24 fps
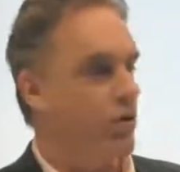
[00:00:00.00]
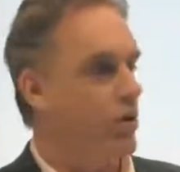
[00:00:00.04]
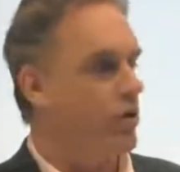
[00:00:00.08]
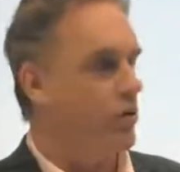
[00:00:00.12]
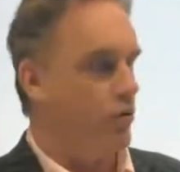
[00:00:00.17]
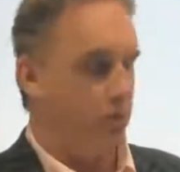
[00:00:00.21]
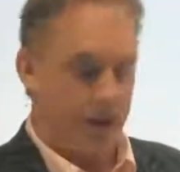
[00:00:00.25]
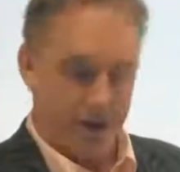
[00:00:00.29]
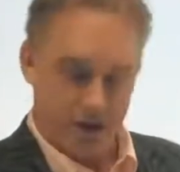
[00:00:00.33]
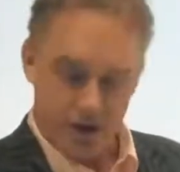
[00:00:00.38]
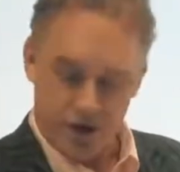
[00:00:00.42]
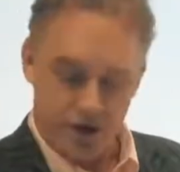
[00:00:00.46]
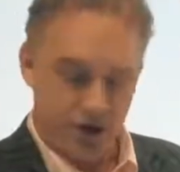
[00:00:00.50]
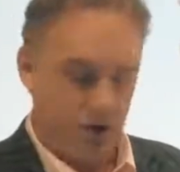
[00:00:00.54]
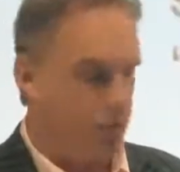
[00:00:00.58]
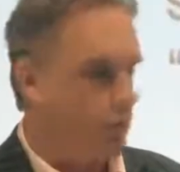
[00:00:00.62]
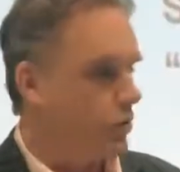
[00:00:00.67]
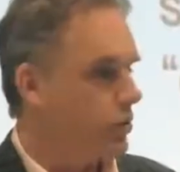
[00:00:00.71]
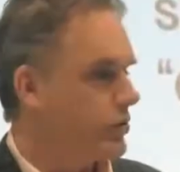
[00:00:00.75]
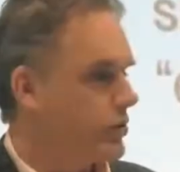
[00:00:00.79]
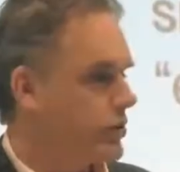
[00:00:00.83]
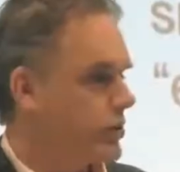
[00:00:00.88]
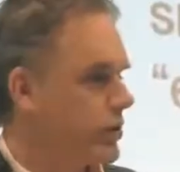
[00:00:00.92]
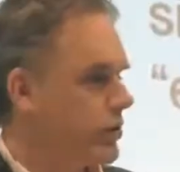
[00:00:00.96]
progress
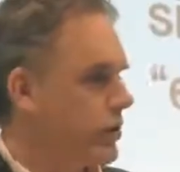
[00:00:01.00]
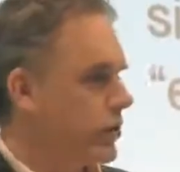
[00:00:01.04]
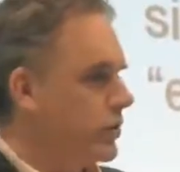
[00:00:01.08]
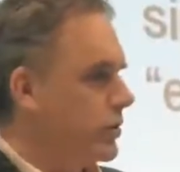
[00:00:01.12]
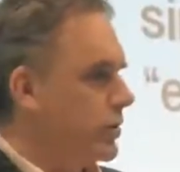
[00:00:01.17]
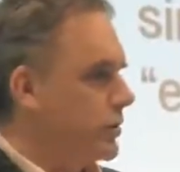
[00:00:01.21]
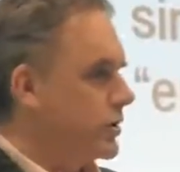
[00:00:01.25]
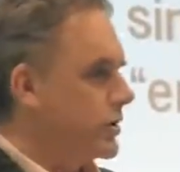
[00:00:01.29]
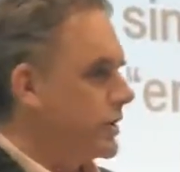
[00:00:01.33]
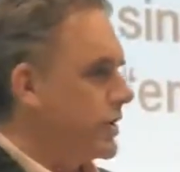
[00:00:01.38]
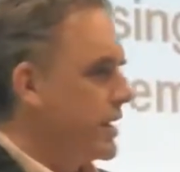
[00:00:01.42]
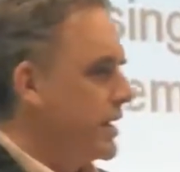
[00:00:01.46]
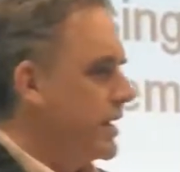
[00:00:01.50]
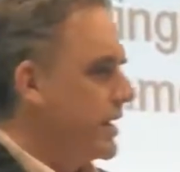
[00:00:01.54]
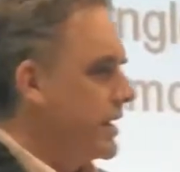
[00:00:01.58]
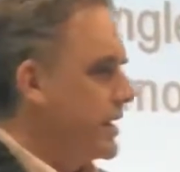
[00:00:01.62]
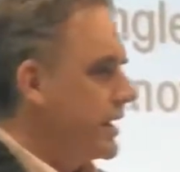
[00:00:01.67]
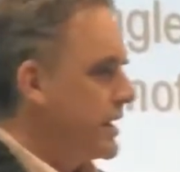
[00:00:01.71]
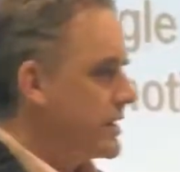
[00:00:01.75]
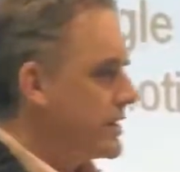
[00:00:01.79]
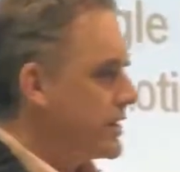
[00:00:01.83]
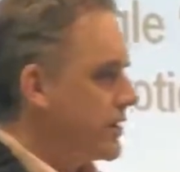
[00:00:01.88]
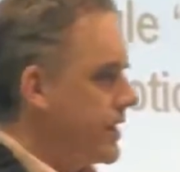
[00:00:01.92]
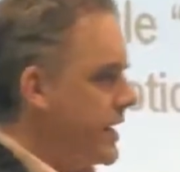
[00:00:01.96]
towards goals.
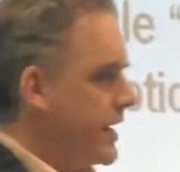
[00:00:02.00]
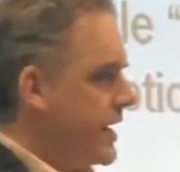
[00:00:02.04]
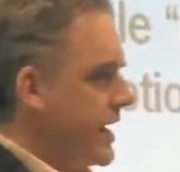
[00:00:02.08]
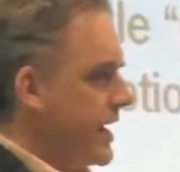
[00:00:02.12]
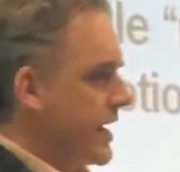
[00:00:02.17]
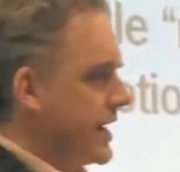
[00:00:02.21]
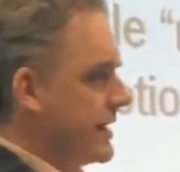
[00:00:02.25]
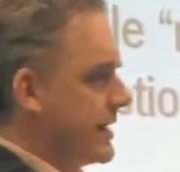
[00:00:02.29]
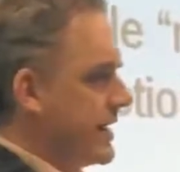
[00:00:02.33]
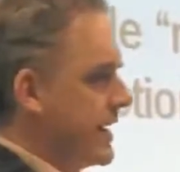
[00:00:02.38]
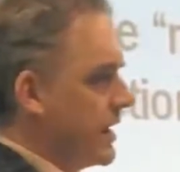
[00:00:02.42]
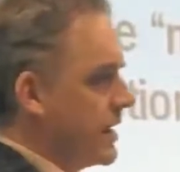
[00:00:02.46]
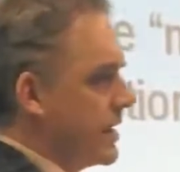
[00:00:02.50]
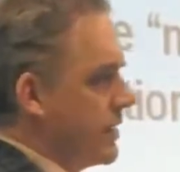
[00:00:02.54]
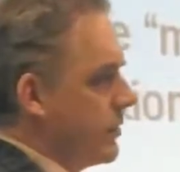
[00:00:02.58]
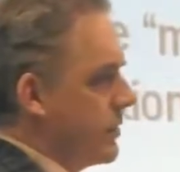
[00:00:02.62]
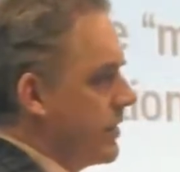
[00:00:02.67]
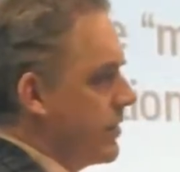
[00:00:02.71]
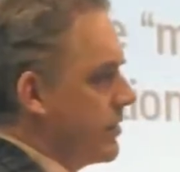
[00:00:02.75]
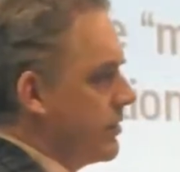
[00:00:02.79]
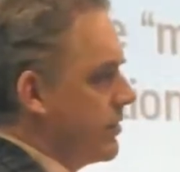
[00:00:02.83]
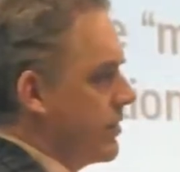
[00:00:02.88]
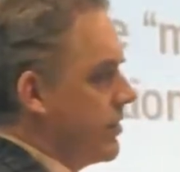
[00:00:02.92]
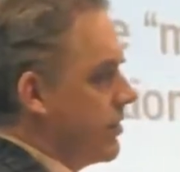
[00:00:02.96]
And so they kind of tell you
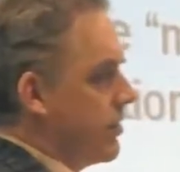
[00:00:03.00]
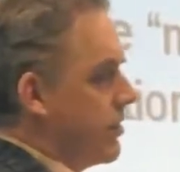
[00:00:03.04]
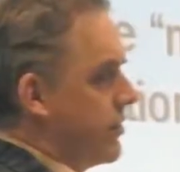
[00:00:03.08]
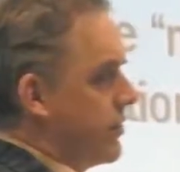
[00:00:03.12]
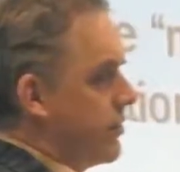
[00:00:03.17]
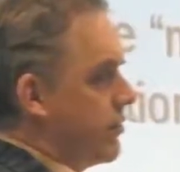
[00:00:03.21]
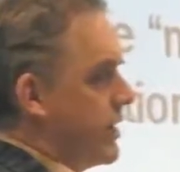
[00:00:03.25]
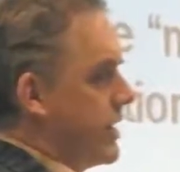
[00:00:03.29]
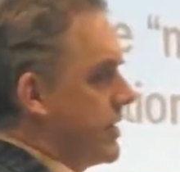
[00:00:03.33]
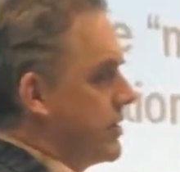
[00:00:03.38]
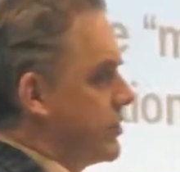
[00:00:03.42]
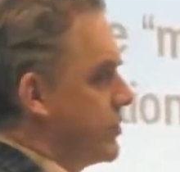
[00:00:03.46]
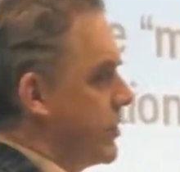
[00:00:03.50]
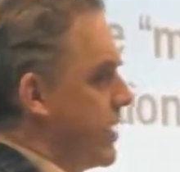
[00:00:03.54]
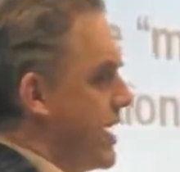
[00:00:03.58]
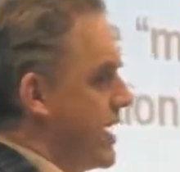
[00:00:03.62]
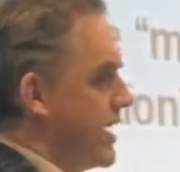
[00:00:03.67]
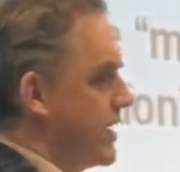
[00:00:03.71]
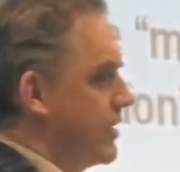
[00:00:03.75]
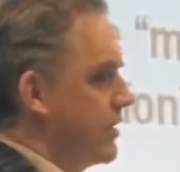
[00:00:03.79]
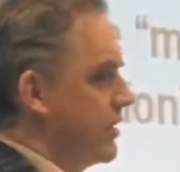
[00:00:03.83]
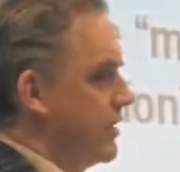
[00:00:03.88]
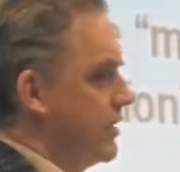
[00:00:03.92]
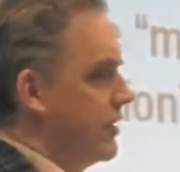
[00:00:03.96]
whether you're on the right
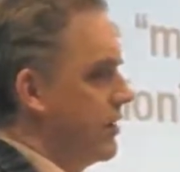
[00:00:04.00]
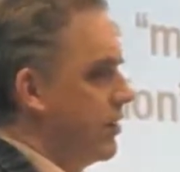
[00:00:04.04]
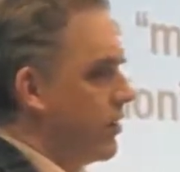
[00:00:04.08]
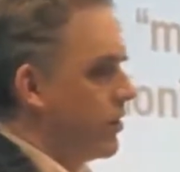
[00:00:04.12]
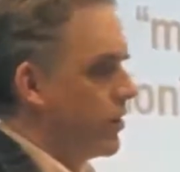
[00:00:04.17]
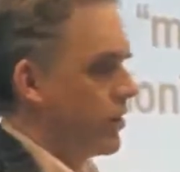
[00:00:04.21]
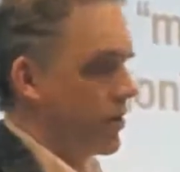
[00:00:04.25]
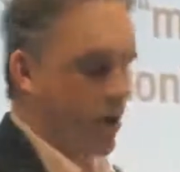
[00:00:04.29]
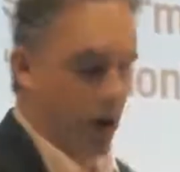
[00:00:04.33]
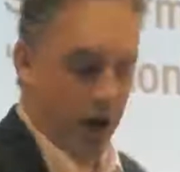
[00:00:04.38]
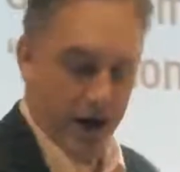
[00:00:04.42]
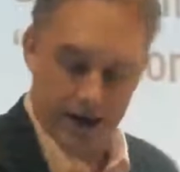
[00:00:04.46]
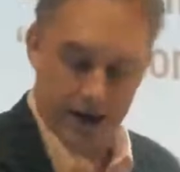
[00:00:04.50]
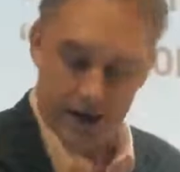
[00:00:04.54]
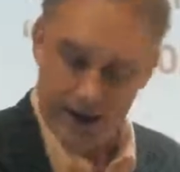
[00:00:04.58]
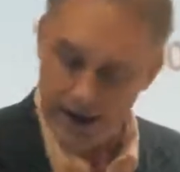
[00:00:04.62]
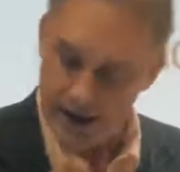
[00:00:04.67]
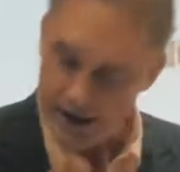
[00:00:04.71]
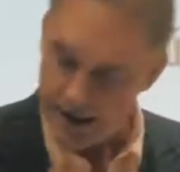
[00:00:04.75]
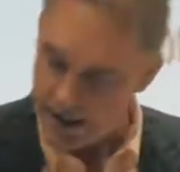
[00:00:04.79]
track or not.